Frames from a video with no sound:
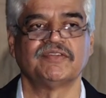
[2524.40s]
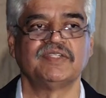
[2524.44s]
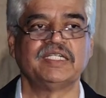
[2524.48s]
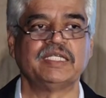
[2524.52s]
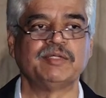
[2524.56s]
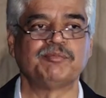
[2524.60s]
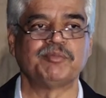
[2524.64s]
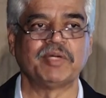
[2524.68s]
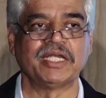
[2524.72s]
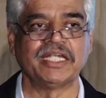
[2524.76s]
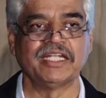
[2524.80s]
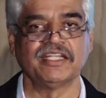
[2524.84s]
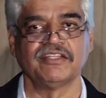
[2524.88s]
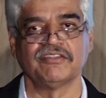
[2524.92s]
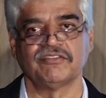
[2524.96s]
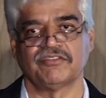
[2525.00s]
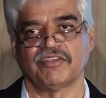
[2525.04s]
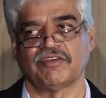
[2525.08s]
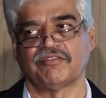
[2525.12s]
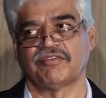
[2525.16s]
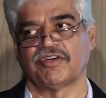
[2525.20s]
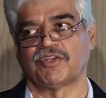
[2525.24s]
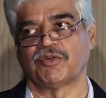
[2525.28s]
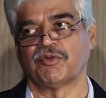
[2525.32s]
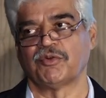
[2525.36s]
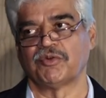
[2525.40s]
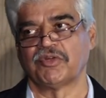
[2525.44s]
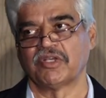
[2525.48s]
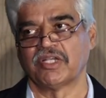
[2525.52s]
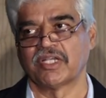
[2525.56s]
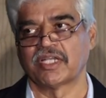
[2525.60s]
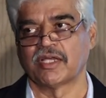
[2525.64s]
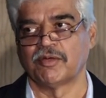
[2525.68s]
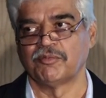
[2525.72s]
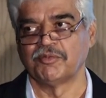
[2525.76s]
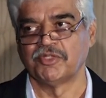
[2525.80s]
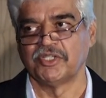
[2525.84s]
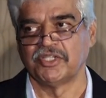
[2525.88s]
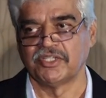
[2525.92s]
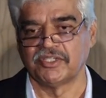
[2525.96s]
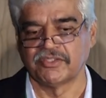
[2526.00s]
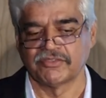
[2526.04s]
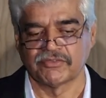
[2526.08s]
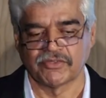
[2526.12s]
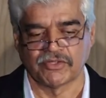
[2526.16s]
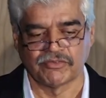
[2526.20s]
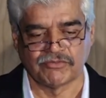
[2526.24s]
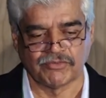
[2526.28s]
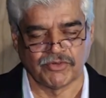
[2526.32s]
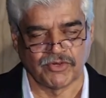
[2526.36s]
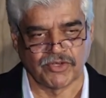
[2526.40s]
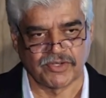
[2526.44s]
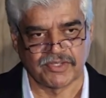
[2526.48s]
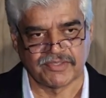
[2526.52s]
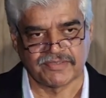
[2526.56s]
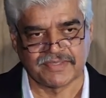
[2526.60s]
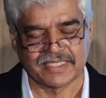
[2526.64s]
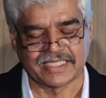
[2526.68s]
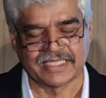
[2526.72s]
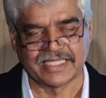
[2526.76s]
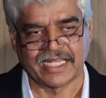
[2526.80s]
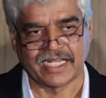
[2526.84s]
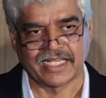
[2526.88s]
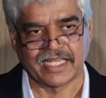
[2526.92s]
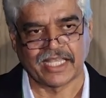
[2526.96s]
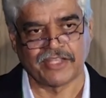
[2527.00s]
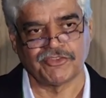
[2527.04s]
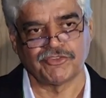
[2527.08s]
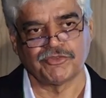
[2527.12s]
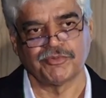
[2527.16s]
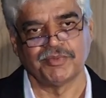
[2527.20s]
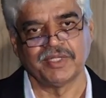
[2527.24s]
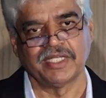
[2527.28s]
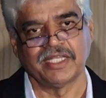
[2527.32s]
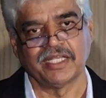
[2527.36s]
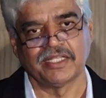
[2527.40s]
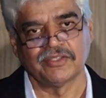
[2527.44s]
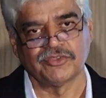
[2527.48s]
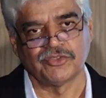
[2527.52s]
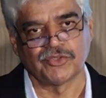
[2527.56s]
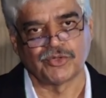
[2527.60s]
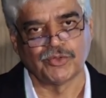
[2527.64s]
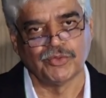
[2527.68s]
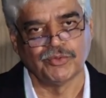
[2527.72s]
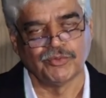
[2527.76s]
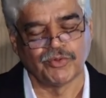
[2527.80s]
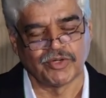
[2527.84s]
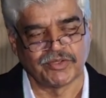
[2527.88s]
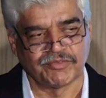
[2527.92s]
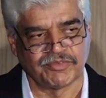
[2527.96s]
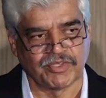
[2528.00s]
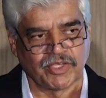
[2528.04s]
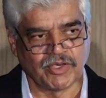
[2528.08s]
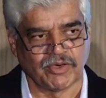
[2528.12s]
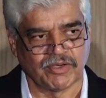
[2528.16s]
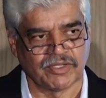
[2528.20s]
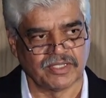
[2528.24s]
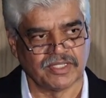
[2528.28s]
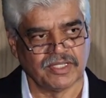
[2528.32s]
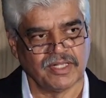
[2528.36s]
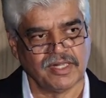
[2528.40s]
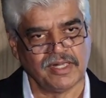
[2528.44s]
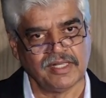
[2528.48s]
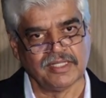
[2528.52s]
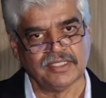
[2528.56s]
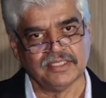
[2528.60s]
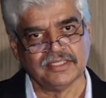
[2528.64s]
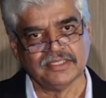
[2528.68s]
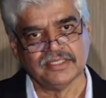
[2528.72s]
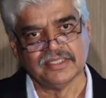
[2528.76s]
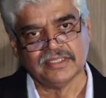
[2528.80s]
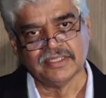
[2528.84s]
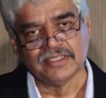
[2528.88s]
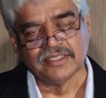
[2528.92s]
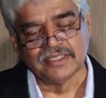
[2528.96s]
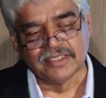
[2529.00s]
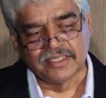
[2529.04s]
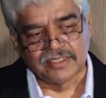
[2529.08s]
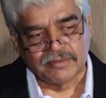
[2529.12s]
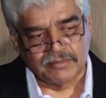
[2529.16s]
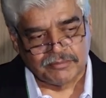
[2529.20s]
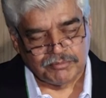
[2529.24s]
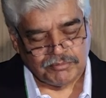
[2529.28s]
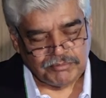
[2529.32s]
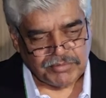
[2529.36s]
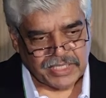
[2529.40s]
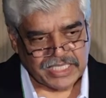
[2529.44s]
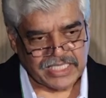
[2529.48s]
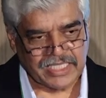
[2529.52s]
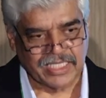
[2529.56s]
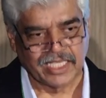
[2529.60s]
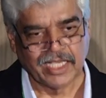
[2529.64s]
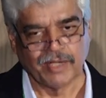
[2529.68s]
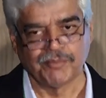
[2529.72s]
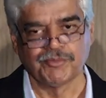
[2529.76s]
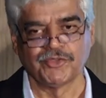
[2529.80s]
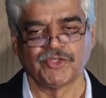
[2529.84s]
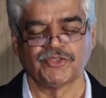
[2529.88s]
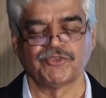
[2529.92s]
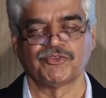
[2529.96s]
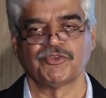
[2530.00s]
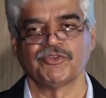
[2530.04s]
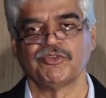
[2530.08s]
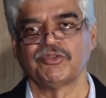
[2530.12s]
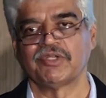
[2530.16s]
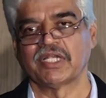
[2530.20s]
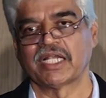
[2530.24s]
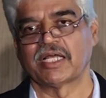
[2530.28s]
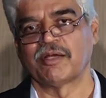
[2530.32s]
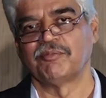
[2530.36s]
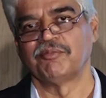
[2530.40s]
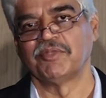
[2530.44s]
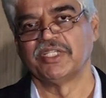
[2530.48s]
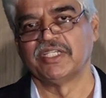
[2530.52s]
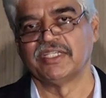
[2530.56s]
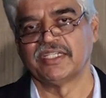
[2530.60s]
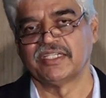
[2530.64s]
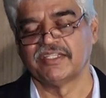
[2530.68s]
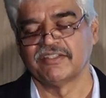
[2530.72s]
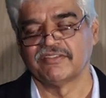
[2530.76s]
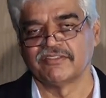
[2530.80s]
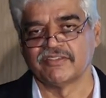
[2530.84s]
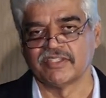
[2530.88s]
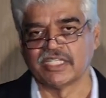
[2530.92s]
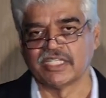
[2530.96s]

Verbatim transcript: of our dependence of our rural communities on forests and that has to be done through what we call bringing up those rural communities